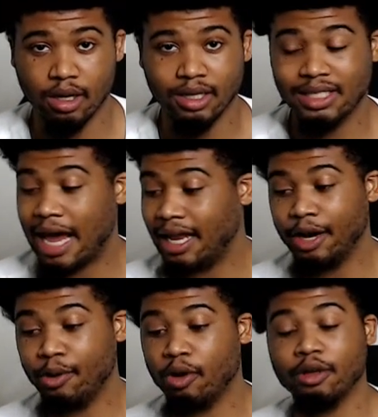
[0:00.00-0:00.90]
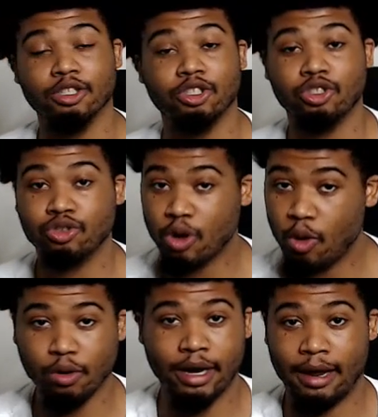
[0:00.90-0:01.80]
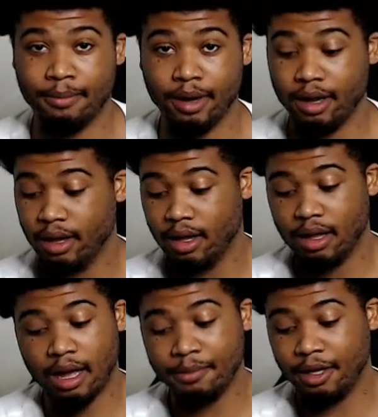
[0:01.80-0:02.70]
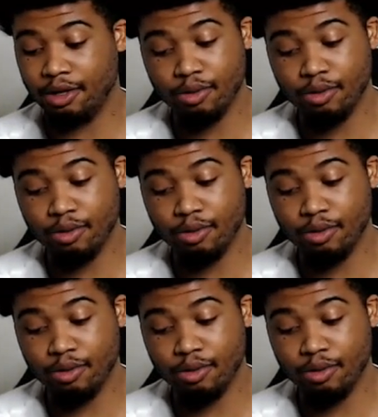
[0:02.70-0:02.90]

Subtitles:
Tyler Hero can stroke that bit. I mean, you